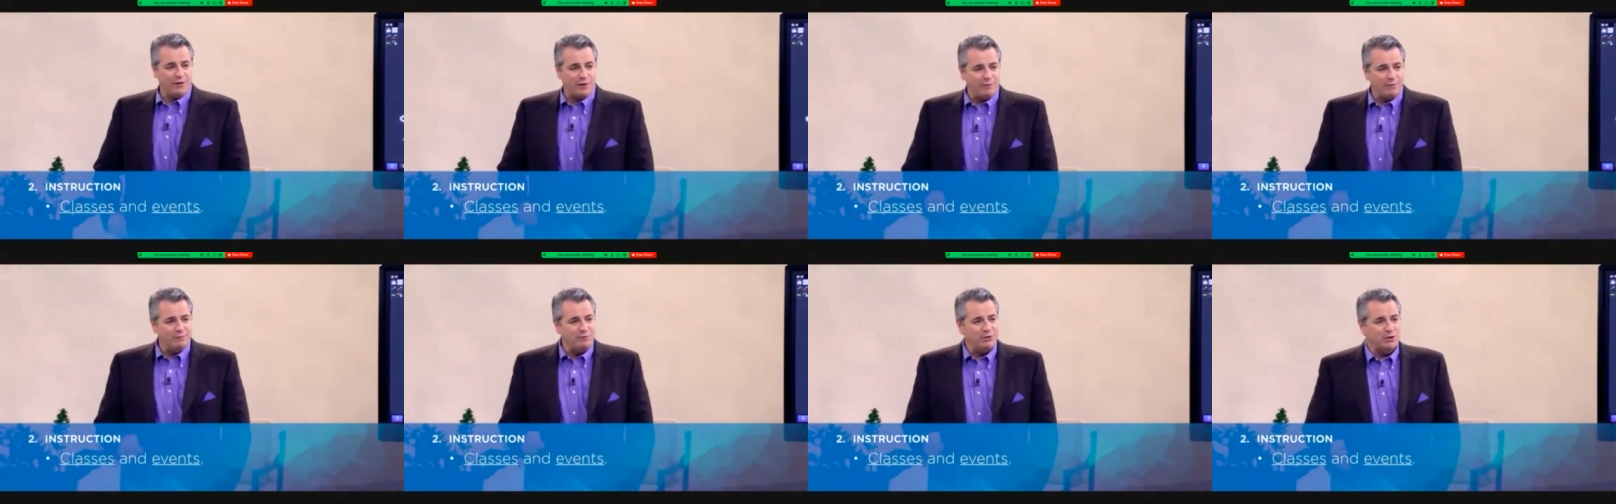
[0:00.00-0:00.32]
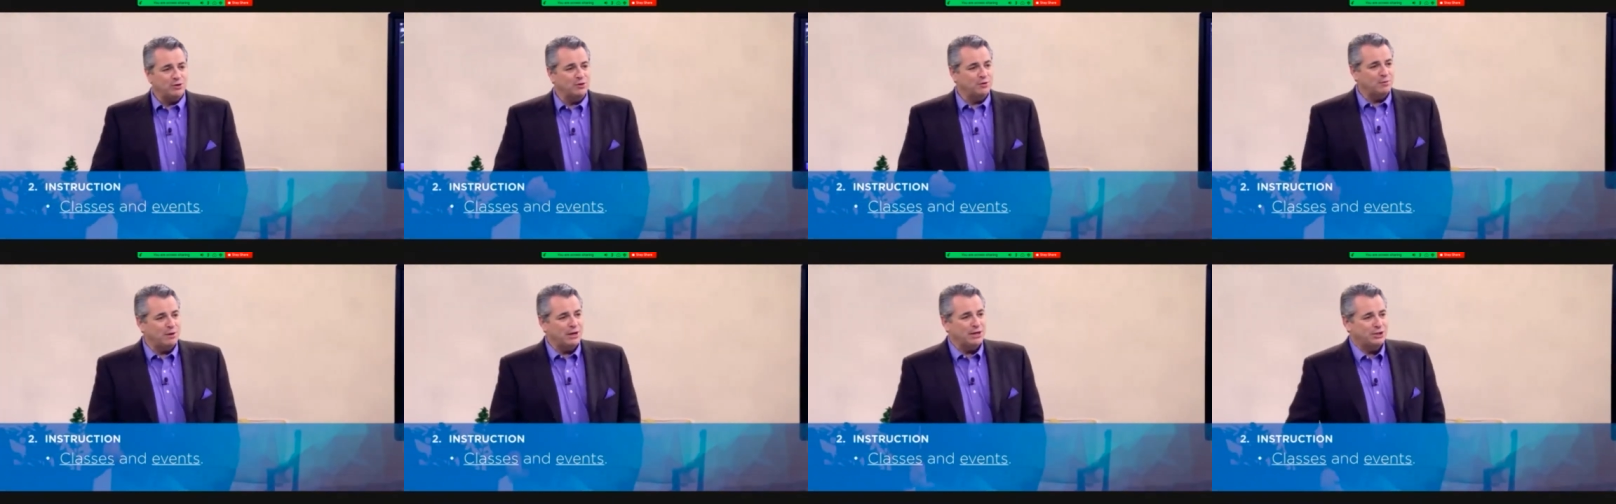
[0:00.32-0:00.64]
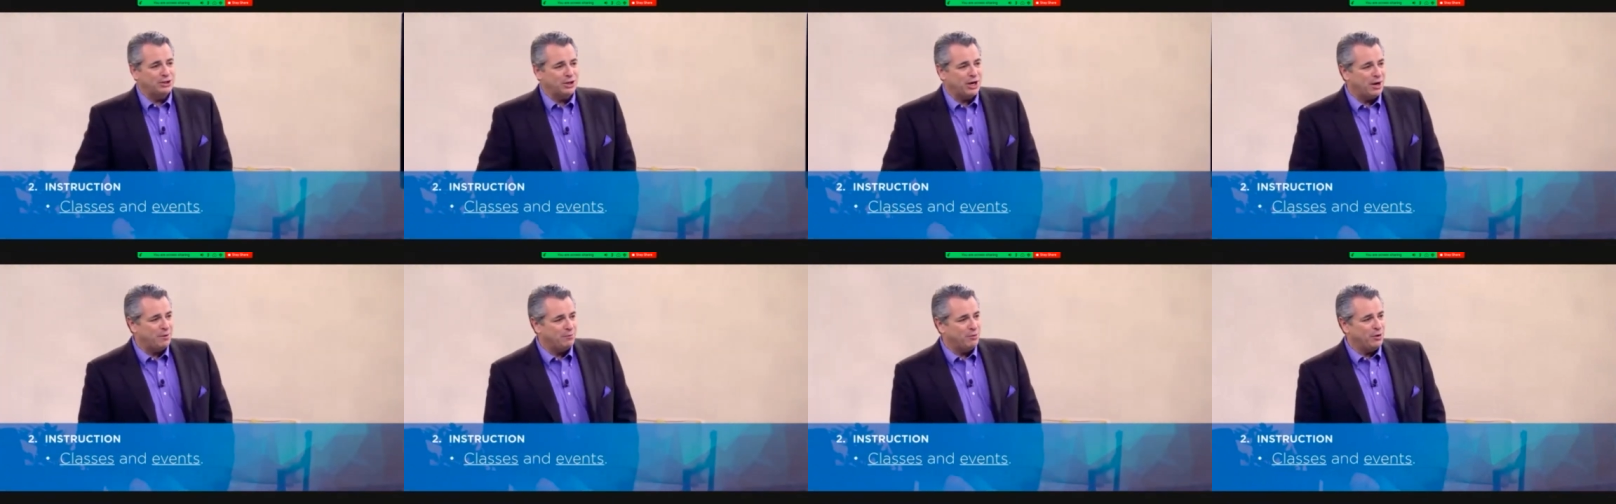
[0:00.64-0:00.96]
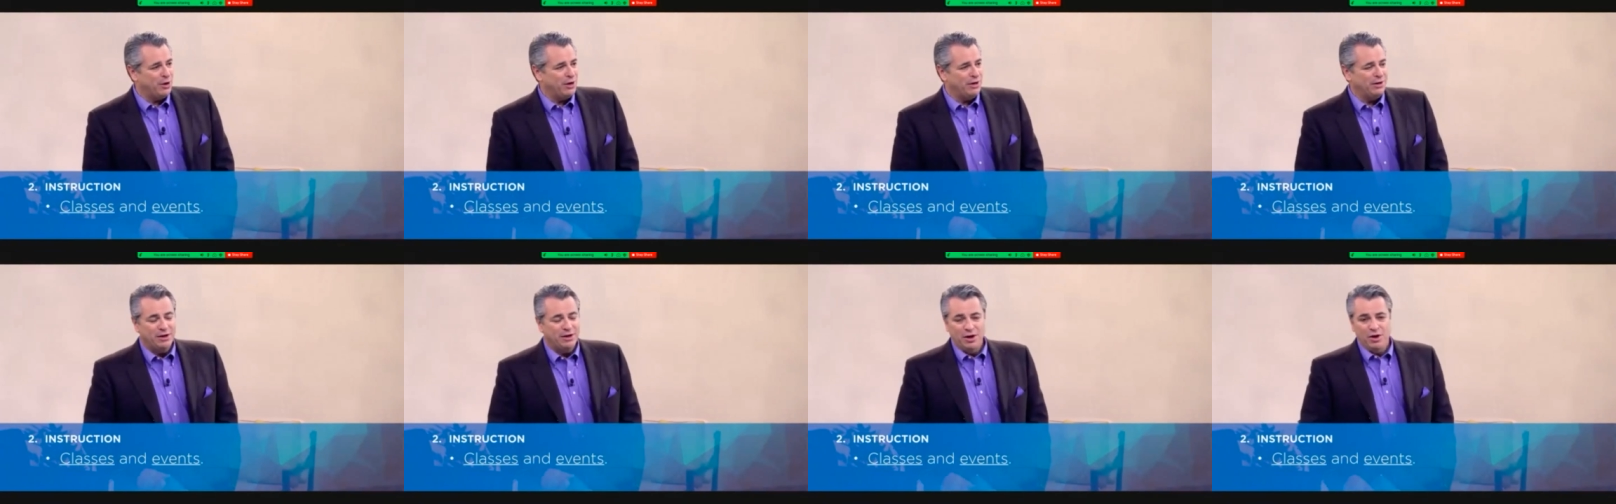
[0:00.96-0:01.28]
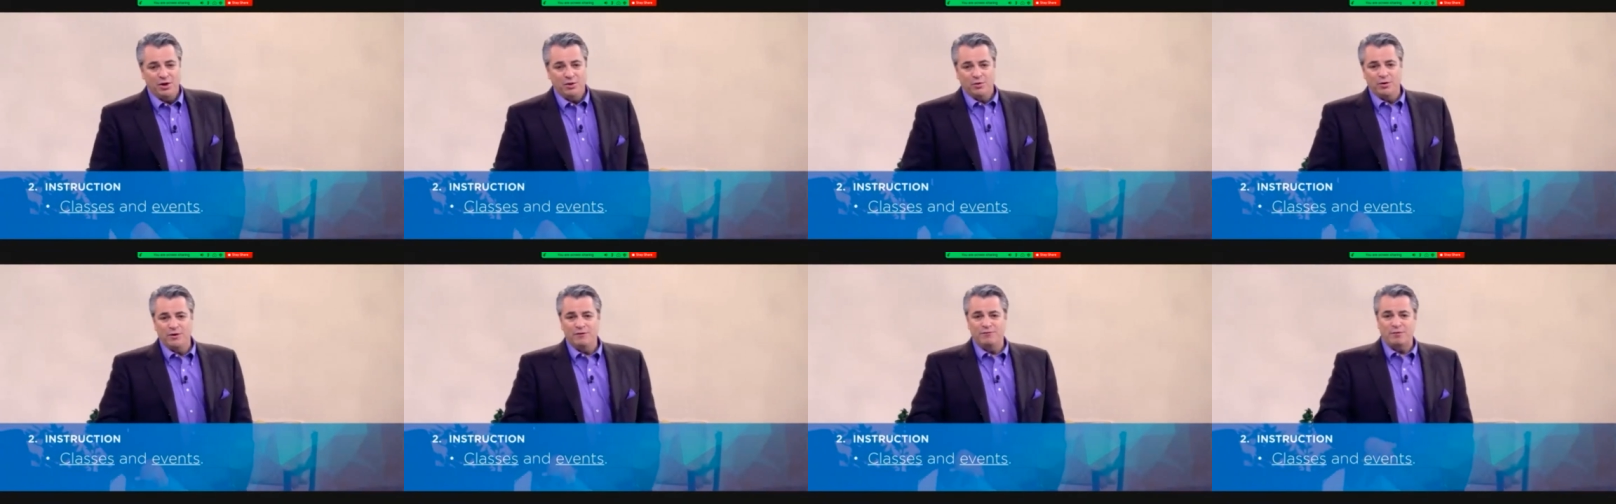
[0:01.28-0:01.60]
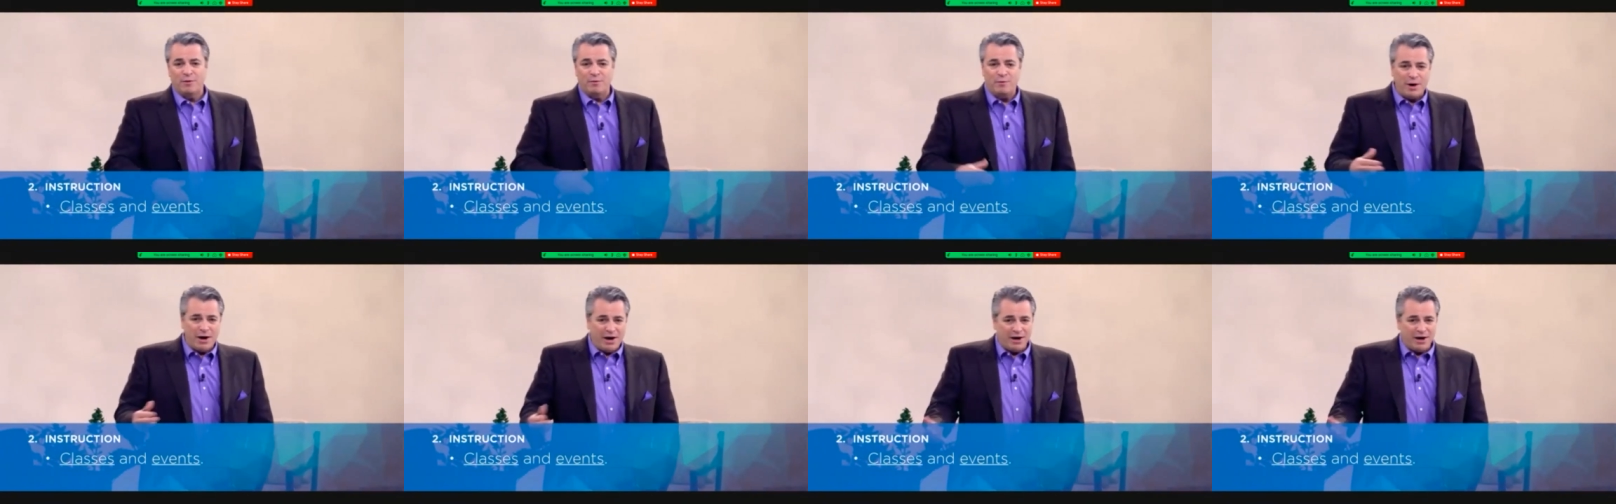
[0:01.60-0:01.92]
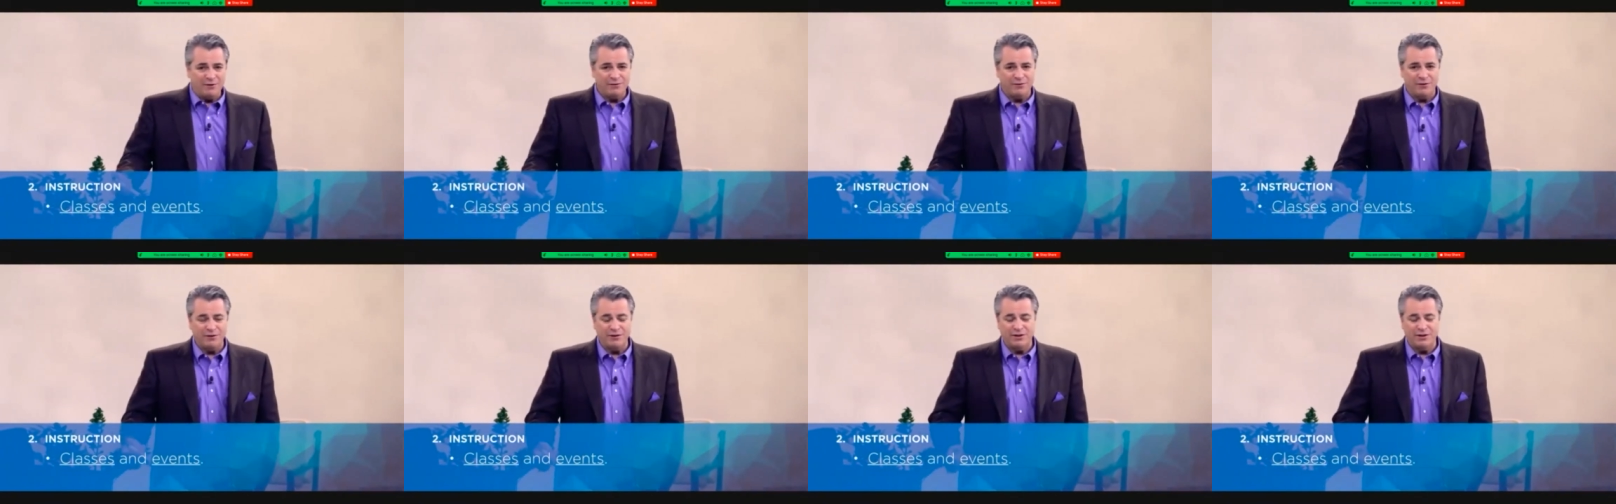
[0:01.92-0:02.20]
If I'm doing my job right, we've prepared